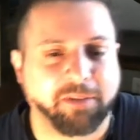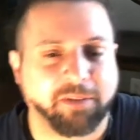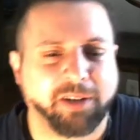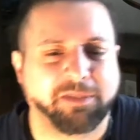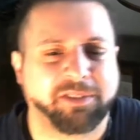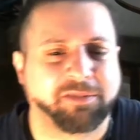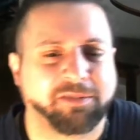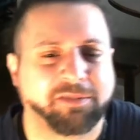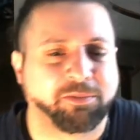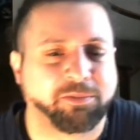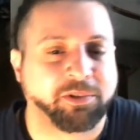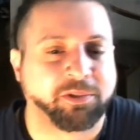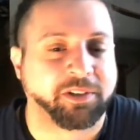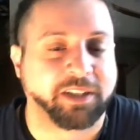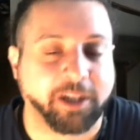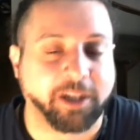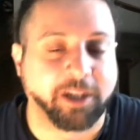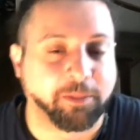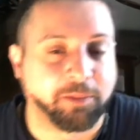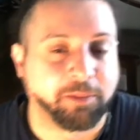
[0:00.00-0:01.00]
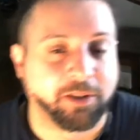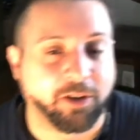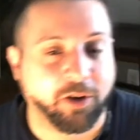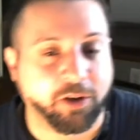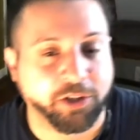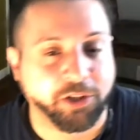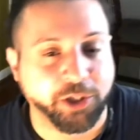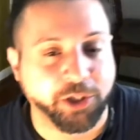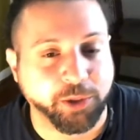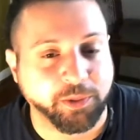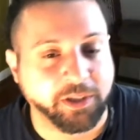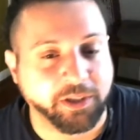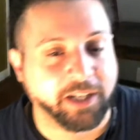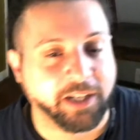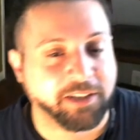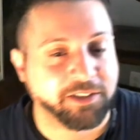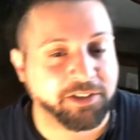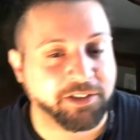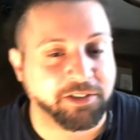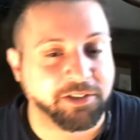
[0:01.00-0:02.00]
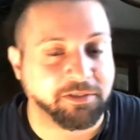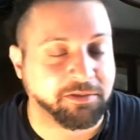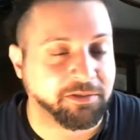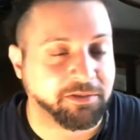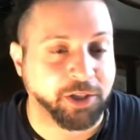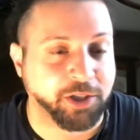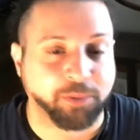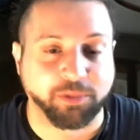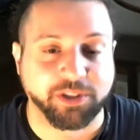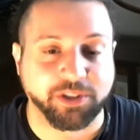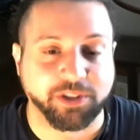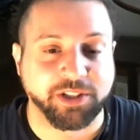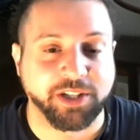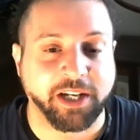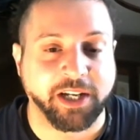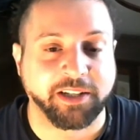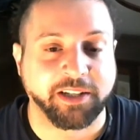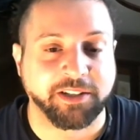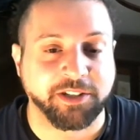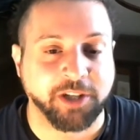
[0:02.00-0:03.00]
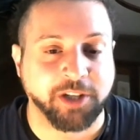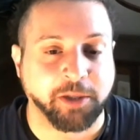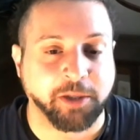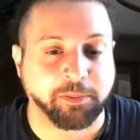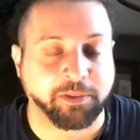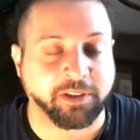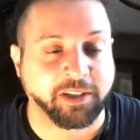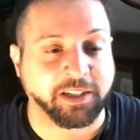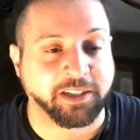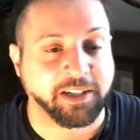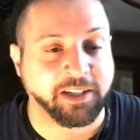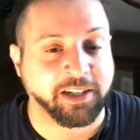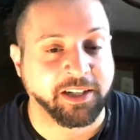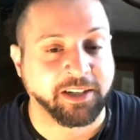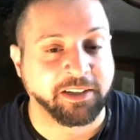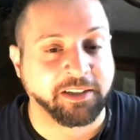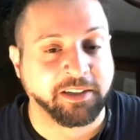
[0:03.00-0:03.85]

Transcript: I don't really think I'm going to argue against someone saying something like that.